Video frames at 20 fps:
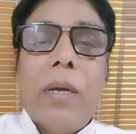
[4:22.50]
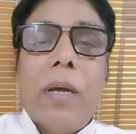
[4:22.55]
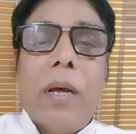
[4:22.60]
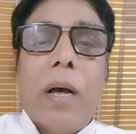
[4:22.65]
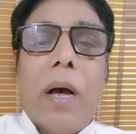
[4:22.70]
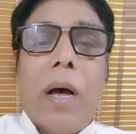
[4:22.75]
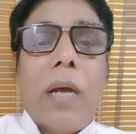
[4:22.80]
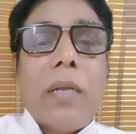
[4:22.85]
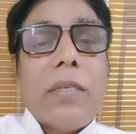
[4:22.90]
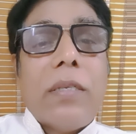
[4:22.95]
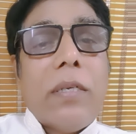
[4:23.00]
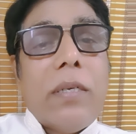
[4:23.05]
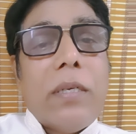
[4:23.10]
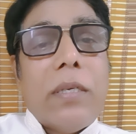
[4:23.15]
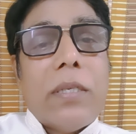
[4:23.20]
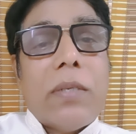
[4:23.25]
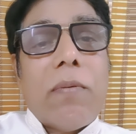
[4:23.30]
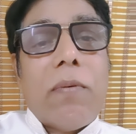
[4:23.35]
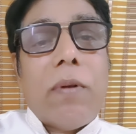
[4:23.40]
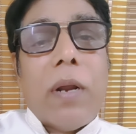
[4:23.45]

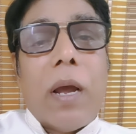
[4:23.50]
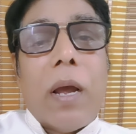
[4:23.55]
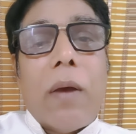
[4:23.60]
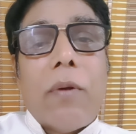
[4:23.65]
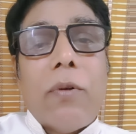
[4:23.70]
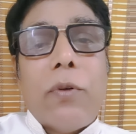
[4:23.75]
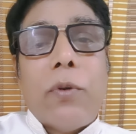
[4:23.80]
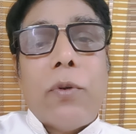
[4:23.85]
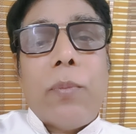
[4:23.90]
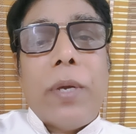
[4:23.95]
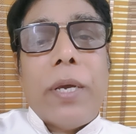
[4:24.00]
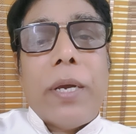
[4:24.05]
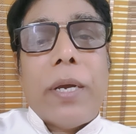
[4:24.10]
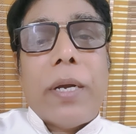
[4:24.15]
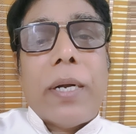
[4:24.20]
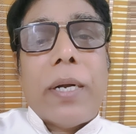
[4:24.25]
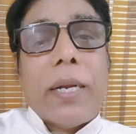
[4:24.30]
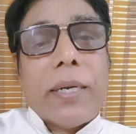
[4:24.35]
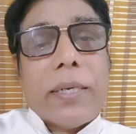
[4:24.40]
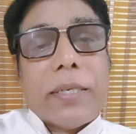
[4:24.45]
RCTs will have to be
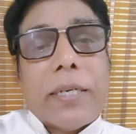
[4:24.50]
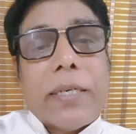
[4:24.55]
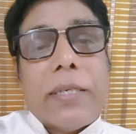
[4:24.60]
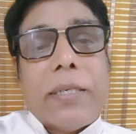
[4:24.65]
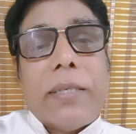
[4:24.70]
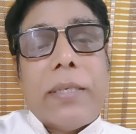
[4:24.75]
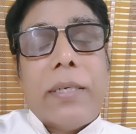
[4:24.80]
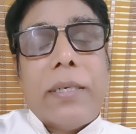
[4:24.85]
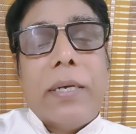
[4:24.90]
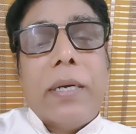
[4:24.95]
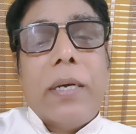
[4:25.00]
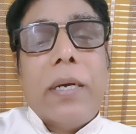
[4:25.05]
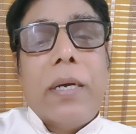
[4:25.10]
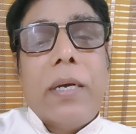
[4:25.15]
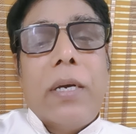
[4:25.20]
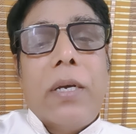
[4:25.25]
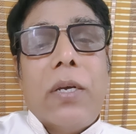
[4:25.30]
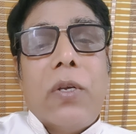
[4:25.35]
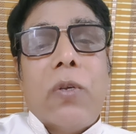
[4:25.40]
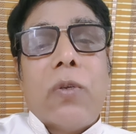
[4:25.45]
conducted
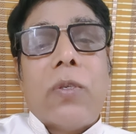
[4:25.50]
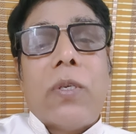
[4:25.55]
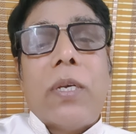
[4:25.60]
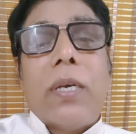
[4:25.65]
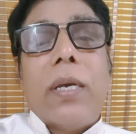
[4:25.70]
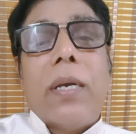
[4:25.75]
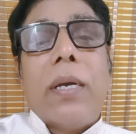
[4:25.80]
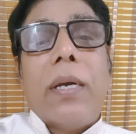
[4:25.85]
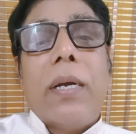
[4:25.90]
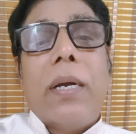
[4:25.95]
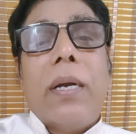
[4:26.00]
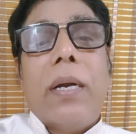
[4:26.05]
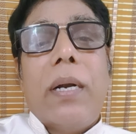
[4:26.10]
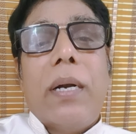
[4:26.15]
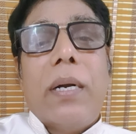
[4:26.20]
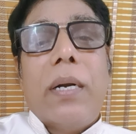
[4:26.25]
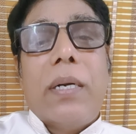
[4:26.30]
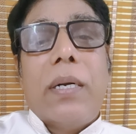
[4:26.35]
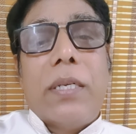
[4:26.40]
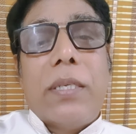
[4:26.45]
using
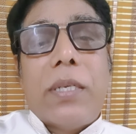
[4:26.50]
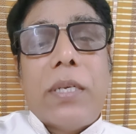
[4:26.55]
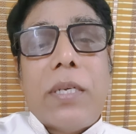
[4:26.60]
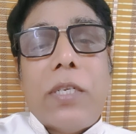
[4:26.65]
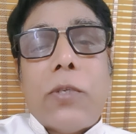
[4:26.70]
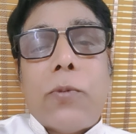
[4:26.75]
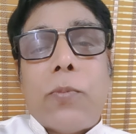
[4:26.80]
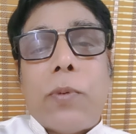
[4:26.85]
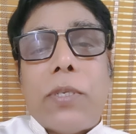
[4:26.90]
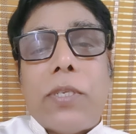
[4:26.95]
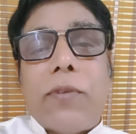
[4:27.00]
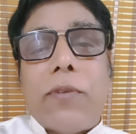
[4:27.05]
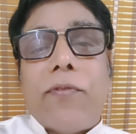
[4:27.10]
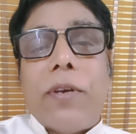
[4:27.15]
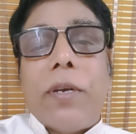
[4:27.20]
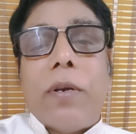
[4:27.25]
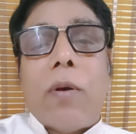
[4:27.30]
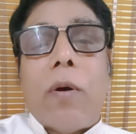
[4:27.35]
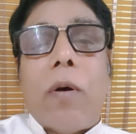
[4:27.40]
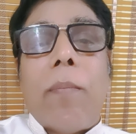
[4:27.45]

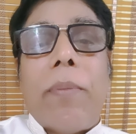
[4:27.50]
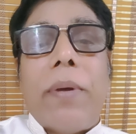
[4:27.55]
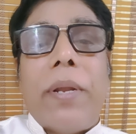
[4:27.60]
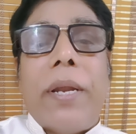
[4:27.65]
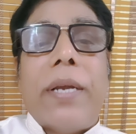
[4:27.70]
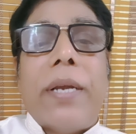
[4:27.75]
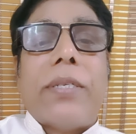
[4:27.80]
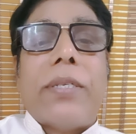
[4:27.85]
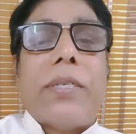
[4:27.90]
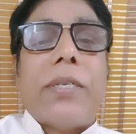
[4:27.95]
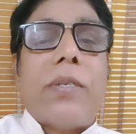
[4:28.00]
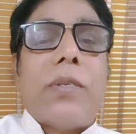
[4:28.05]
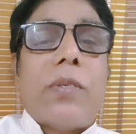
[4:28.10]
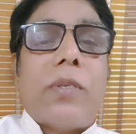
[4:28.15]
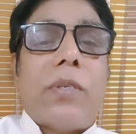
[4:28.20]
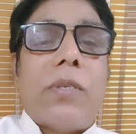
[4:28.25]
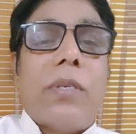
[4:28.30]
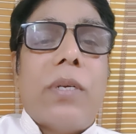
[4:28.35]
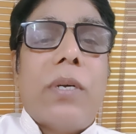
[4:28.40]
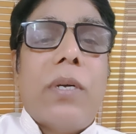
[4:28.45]
disease-specific
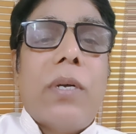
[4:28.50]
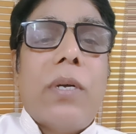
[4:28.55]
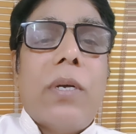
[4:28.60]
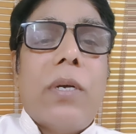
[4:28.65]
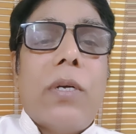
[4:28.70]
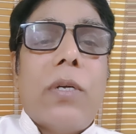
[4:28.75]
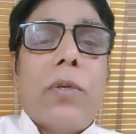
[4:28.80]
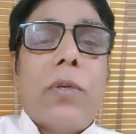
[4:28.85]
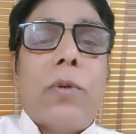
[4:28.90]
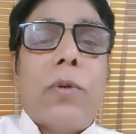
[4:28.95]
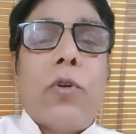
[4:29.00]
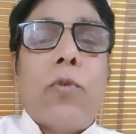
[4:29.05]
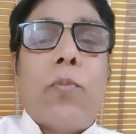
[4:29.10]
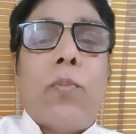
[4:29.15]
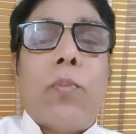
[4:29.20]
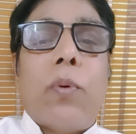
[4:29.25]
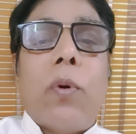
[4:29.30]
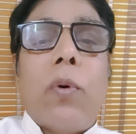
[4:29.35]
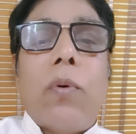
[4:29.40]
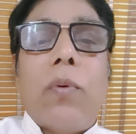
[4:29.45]
combinations to
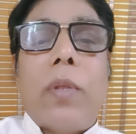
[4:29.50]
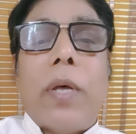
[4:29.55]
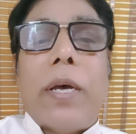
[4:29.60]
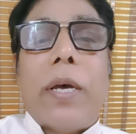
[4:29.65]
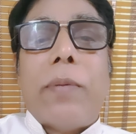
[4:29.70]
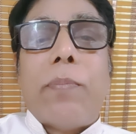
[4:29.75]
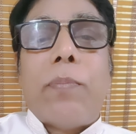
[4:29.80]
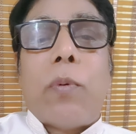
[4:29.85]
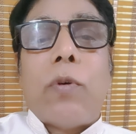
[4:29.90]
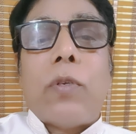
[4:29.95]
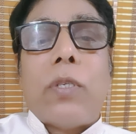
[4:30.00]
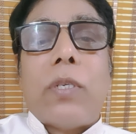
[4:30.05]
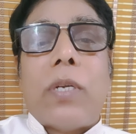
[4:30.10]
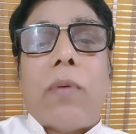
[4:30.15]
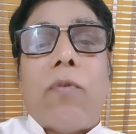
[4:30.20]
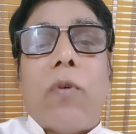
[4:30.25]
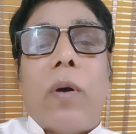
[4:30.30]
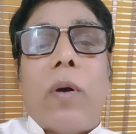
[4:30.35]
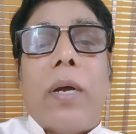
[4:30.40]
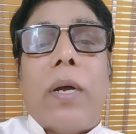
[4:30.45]
prove that
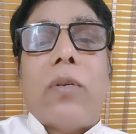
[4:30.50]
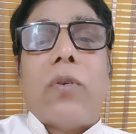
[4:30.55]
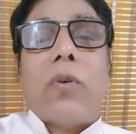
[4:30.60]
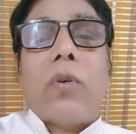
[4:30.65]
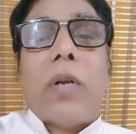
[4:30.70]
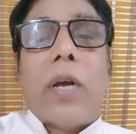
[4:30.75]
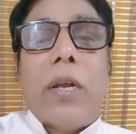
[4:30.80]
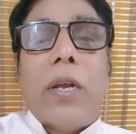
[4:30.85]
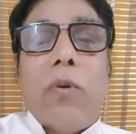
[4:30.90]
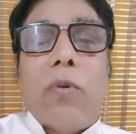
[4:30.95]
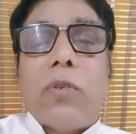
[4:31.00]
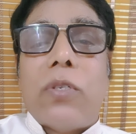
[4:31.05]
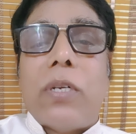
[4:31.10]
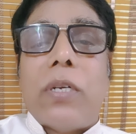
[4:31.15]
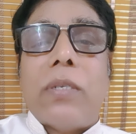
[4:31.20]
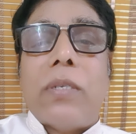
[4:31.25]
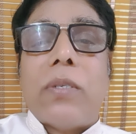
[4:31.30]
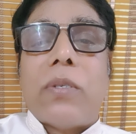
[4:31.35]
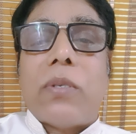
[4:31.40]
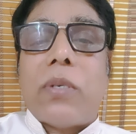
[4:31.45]
post-Avogadro
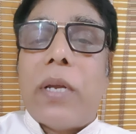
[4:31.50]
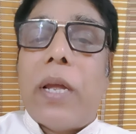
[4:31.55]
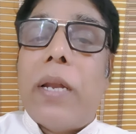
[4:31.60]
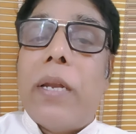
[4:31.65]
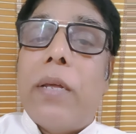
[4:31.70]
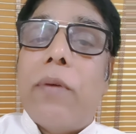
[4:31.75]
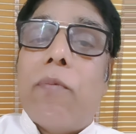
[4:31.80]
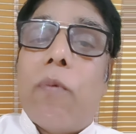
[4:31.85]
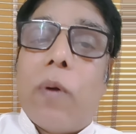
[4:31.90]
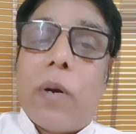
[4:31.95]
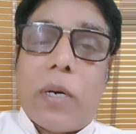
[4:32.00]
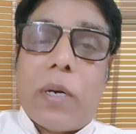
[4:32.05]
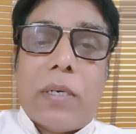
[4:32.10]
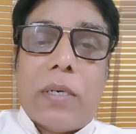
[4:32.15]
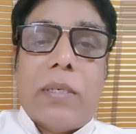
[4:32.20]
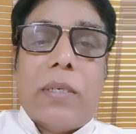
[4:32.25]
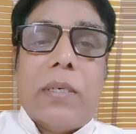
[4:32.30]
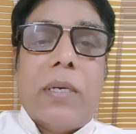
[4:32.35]
dilutions really work.